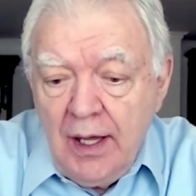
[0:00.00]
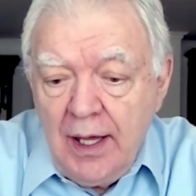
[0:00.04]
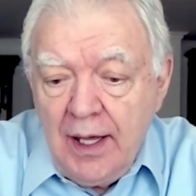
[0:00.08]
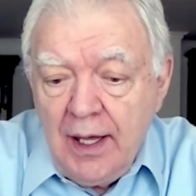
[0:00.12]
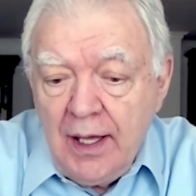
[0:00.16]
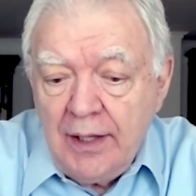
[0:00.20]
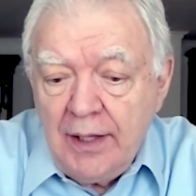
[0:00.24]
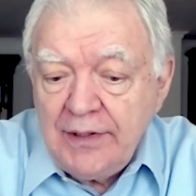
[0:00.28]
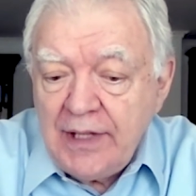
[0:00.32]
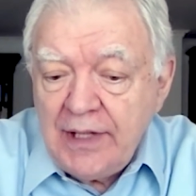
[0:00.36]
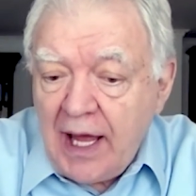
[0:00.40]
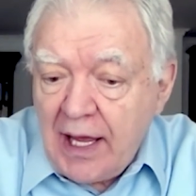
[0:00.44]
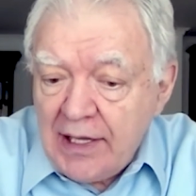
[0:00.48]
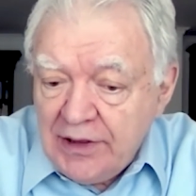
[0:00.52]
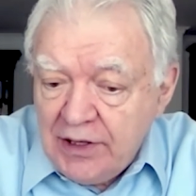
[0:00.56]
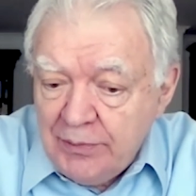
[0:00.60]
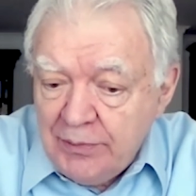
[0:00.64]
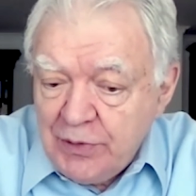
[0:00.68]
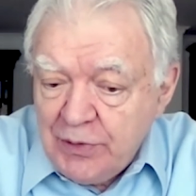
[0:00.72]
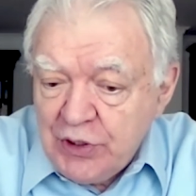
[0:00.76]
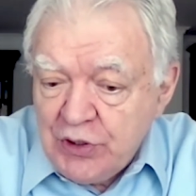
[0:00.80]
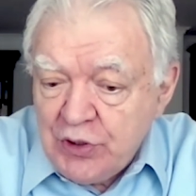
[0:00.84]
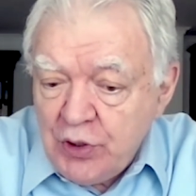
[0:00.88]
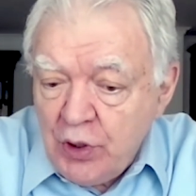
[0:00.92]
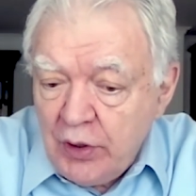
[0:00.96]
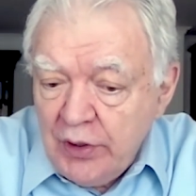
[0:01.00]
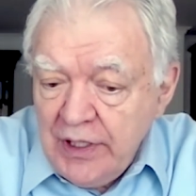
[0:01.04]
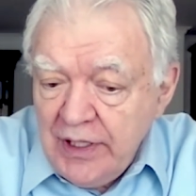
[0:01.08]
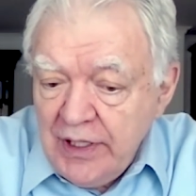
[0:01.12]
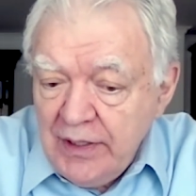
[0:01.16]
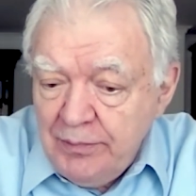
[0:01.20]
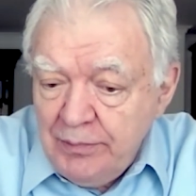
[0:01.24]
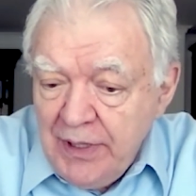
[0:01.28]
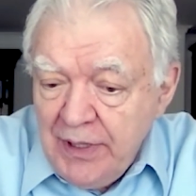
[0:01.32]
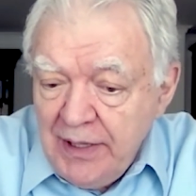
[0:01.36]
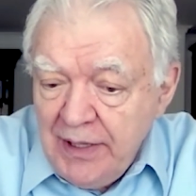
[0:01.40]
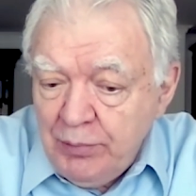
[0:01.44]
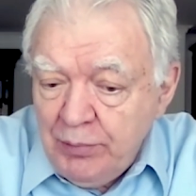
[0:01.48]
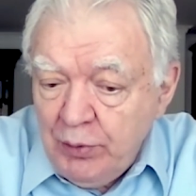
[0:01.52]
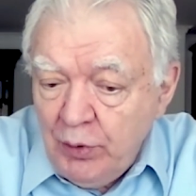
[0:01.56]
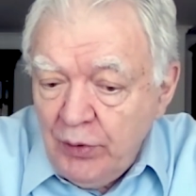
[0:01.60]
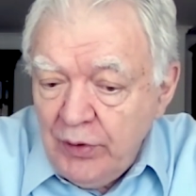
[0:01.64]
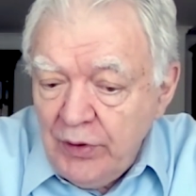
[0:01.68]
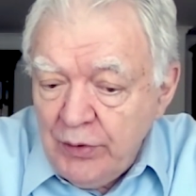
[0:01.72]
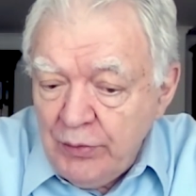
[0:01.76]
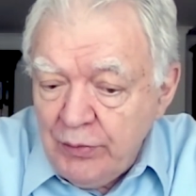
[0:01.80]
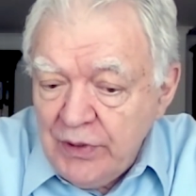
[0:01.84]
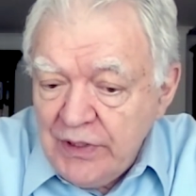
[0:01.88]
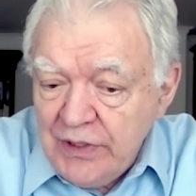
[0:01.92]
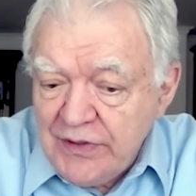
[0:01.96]
Not the majority of people,
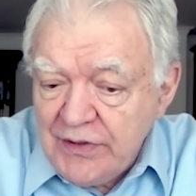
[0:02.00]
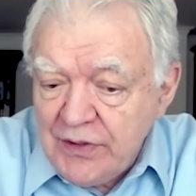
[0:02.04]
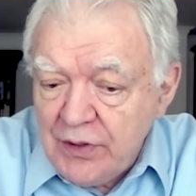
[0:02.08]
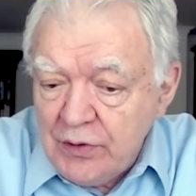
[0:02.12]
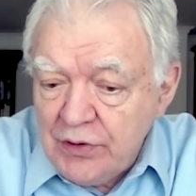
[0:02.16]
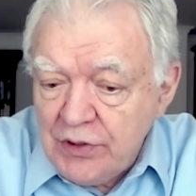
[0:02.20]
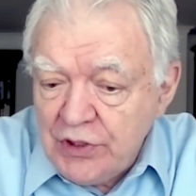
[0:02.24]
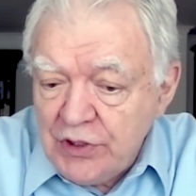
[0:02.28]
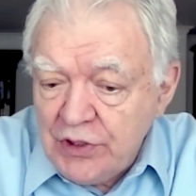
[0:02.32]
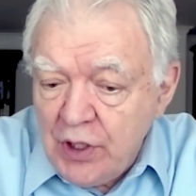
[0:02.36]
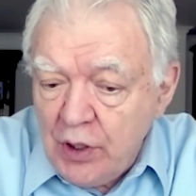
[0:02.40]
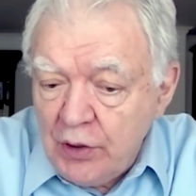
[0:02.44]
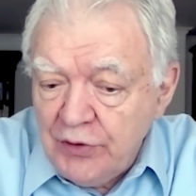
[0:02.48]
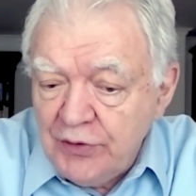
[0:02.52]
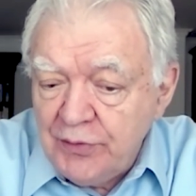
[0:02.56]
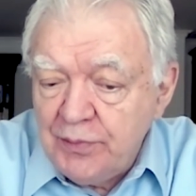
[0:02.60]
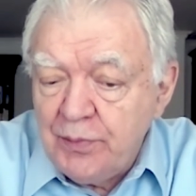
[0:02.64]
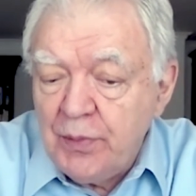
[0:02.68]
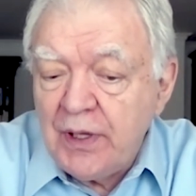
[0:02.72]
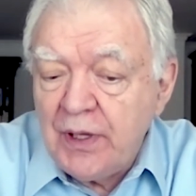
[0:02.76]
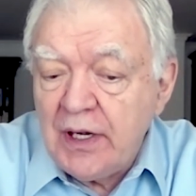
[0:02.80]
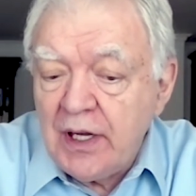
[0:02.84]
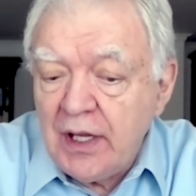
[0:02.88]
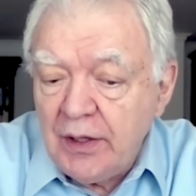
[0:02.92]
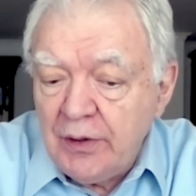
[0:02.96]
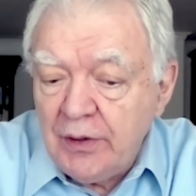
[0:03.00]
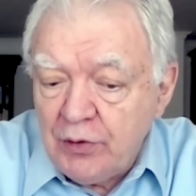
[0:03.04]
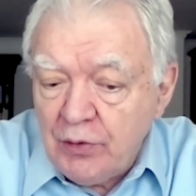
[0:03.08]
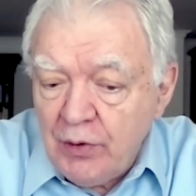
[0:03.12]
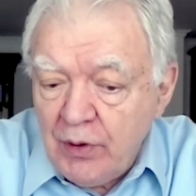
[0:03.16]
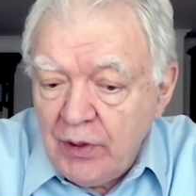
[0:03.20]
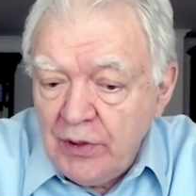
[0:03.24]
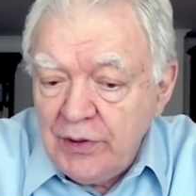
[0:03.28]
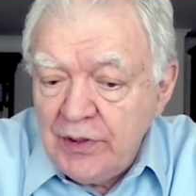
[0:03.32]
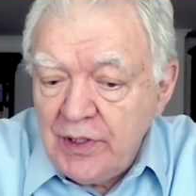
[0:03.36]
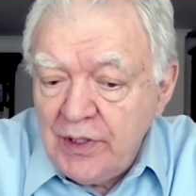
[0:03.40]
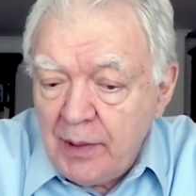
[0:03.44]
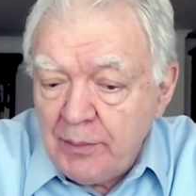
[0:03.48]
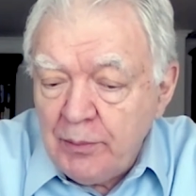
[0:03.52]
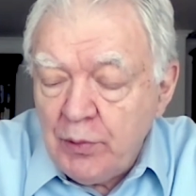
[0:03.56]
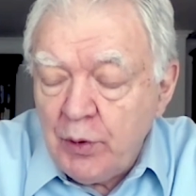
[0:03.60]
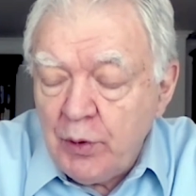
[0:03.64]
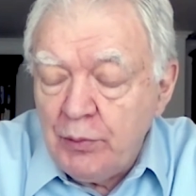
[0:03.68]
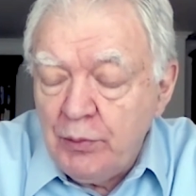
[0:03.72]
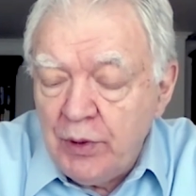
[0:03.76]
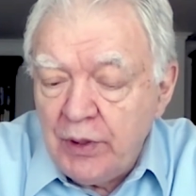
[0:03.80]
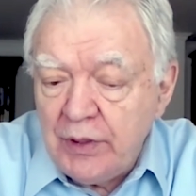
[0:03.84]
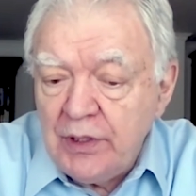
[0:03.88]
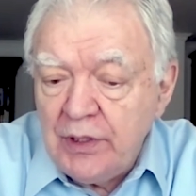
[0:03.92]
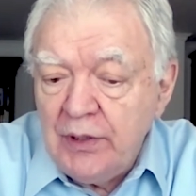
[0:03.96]
or the research shows, but a good number.
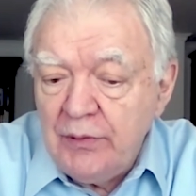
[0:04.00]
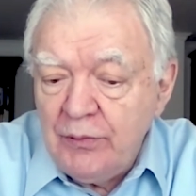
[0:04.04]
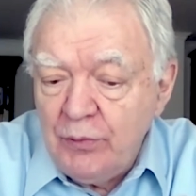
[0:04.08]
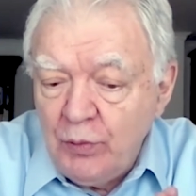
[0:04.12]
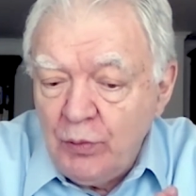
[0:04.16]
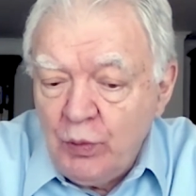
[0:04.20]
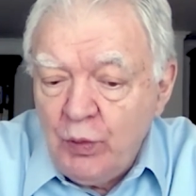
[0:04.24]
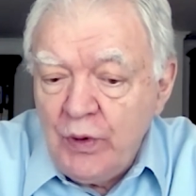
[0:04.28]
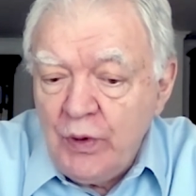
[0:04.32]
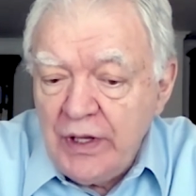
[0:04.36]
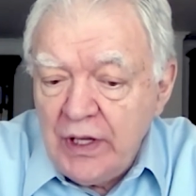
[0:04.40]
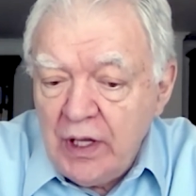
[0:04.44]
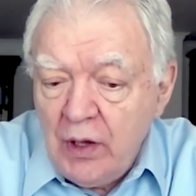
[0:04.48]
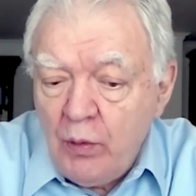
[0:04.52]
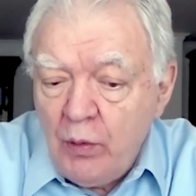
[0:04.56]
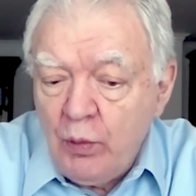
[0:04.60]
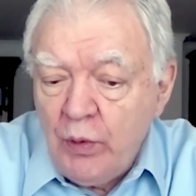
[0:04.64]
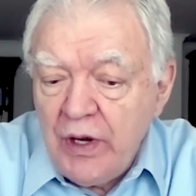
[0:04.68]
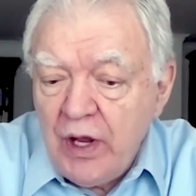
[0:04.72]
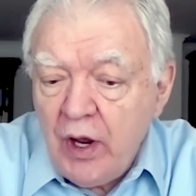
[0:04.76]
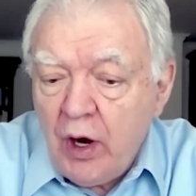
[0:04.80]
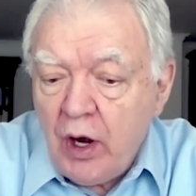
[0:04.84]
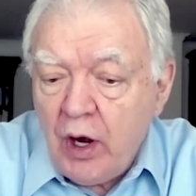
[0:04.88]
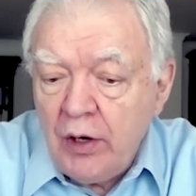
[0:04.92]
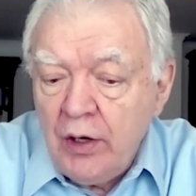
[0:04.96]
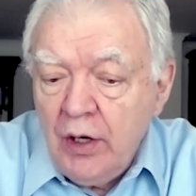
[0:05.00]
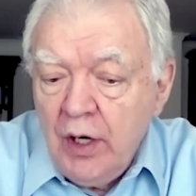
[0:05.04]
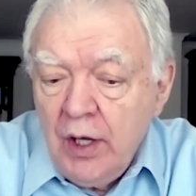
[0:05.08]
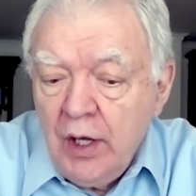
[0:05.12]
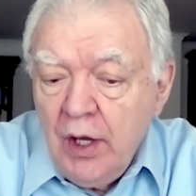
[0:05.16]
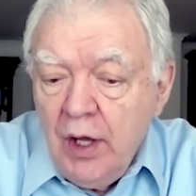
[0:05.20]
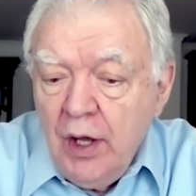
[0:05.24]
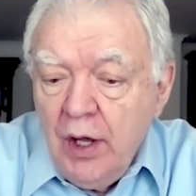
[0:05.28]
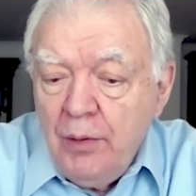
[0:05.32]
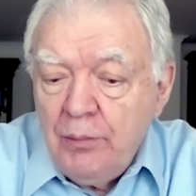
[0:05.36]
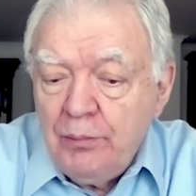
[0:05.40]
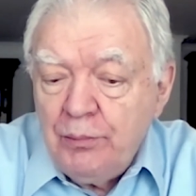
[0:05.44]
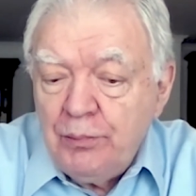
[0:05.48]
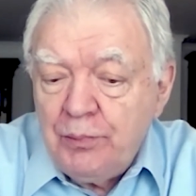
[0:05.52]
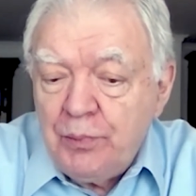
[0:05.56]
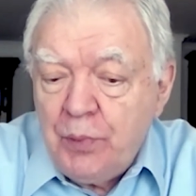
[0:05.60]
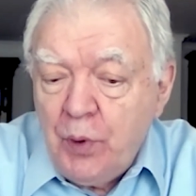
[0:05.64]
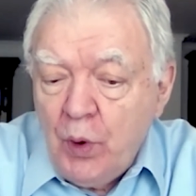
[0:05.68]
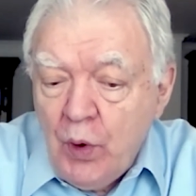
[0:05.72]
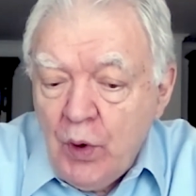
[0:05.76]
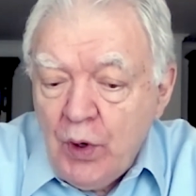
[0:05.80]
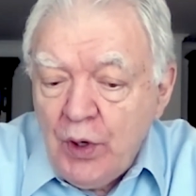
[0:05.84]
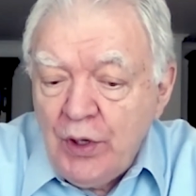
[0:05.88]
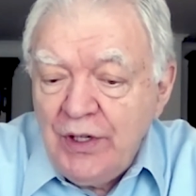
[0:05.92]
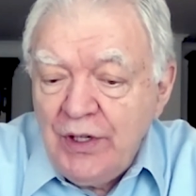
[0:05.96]
But we are
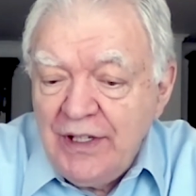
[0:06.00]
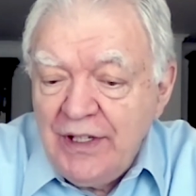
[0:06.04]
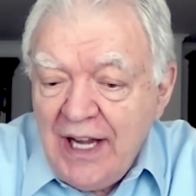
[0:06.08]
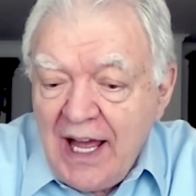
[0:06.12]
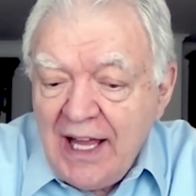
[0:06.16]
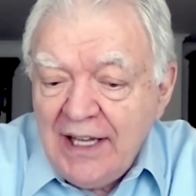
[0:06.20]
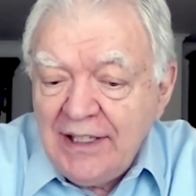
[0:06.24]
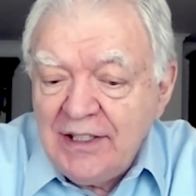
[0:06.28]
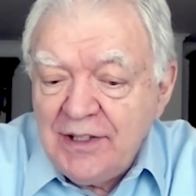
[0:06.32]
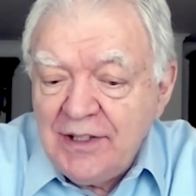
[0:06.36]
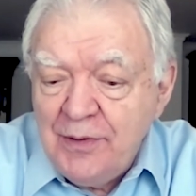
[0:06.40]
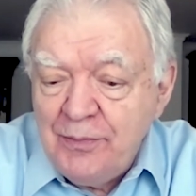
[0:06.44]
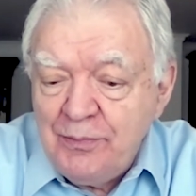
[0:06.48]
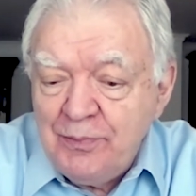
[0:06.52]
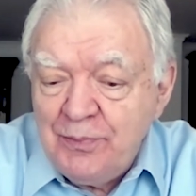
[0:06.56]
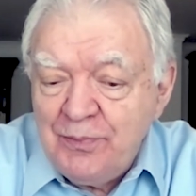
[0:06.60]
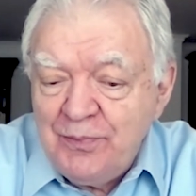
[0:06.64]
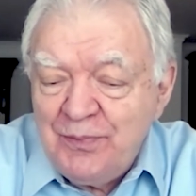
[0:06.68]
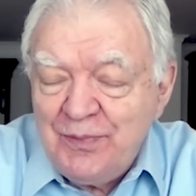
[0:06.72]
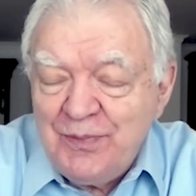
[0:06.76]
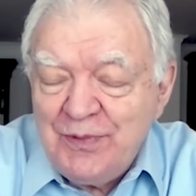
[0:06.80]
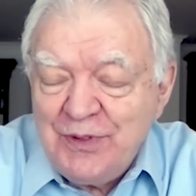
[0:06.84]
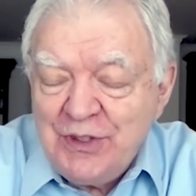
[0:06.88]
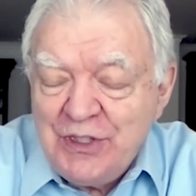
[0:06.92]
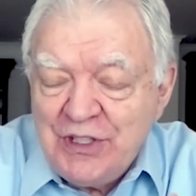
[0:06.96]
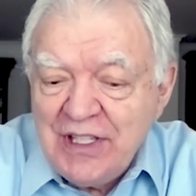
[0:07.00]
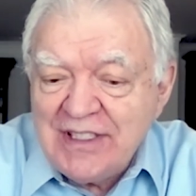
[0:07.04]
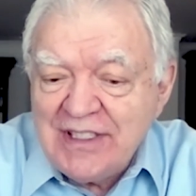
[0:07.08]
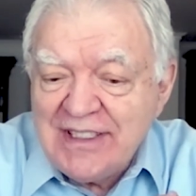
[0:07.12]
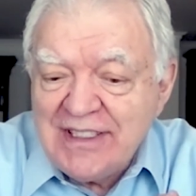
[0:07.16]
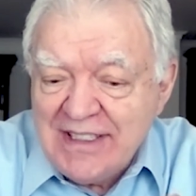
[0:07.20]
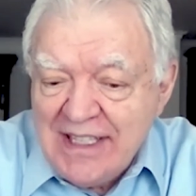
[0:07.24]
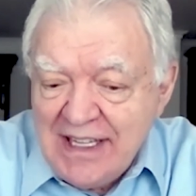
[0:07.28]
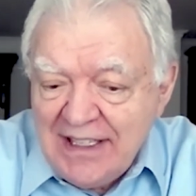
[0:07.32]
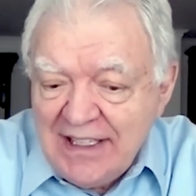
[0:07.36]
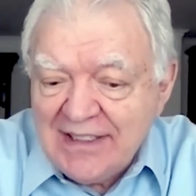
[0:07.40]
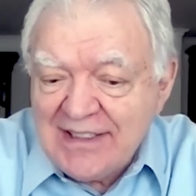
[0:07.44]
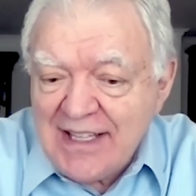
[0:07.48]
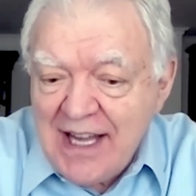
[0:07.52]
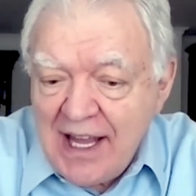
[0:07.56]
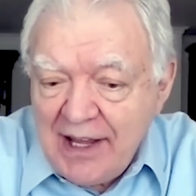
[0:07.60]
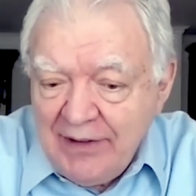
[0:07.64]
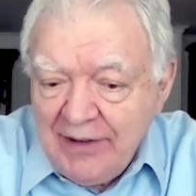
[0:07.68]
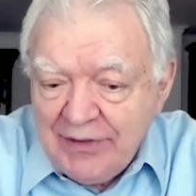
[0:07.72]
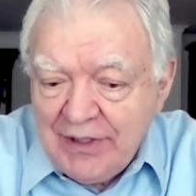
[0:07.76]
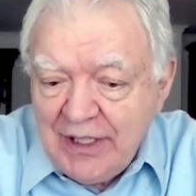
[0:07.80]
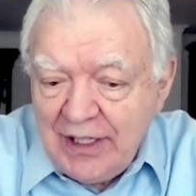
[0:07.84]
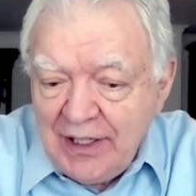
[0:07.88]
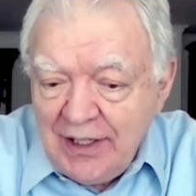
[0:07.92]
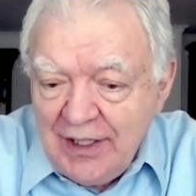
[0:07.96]
born not to just seek
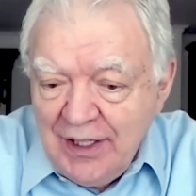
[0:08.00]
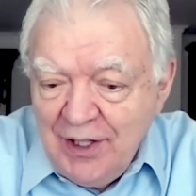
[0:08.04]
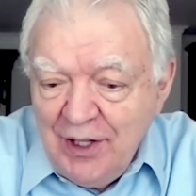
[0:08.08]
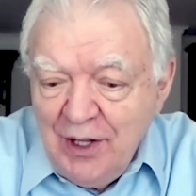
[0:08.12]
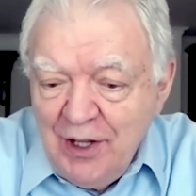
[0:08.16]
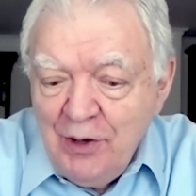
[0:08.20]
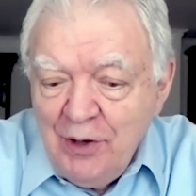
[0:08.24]
safety.